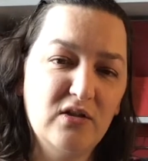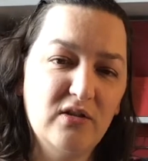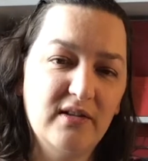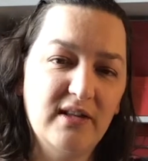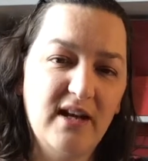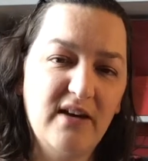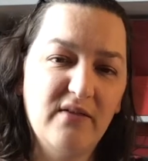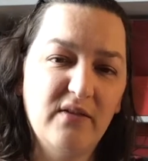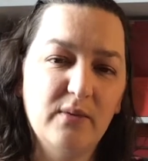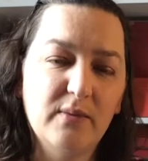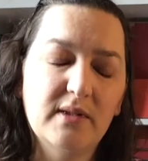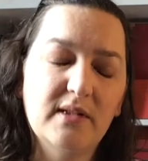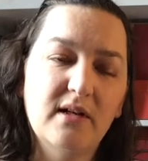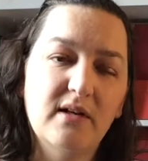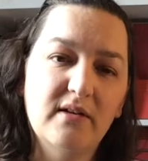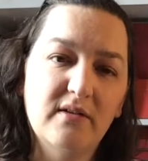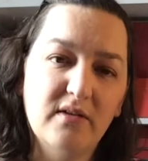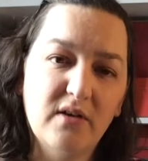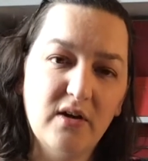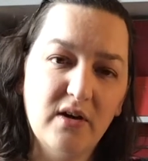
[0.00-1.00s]
sure that everyone's
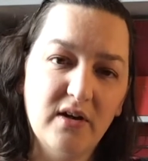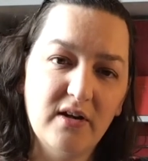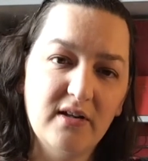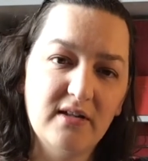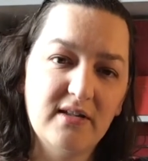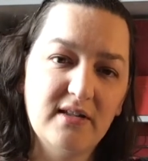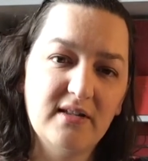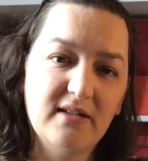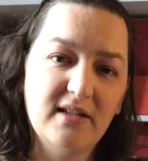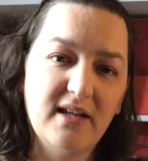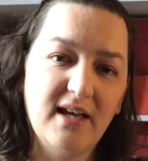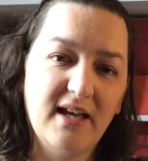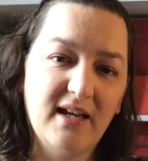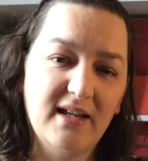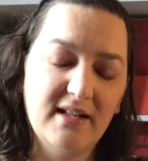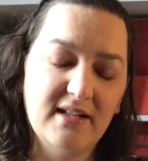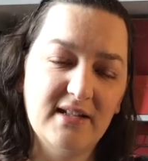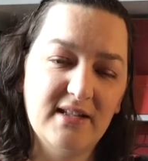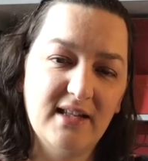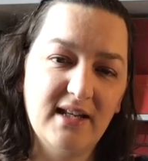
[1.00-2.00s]
out of the house
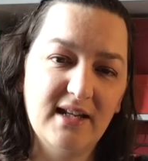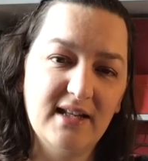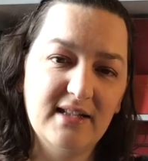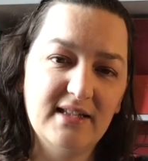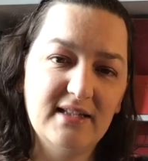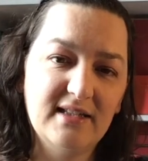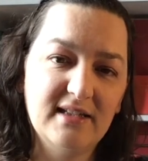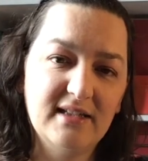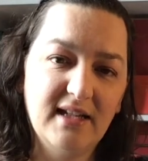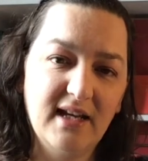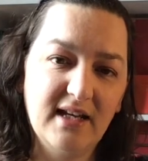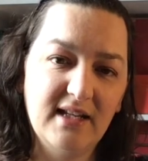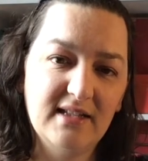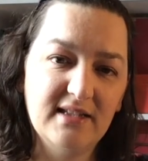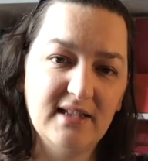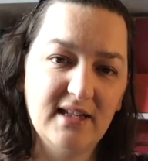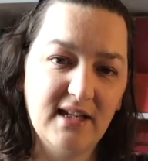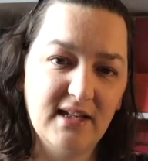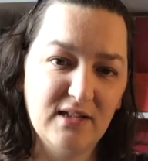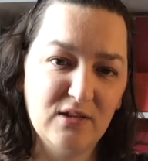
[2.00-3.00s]
and that it's
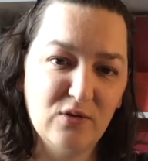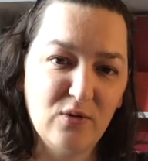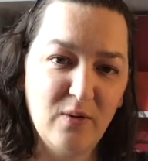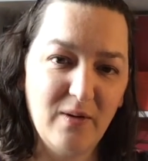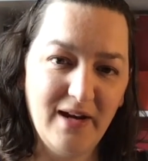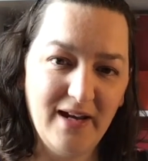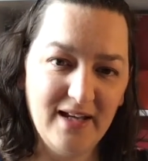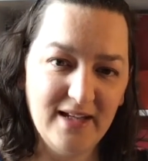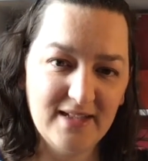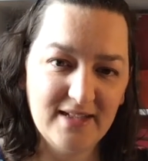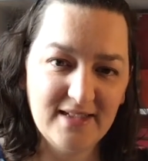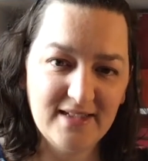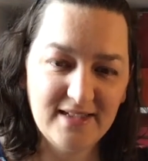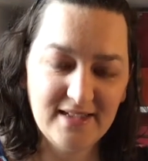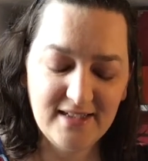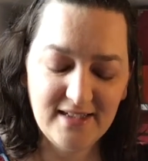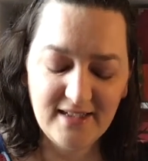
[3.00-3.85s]
nice and quiet.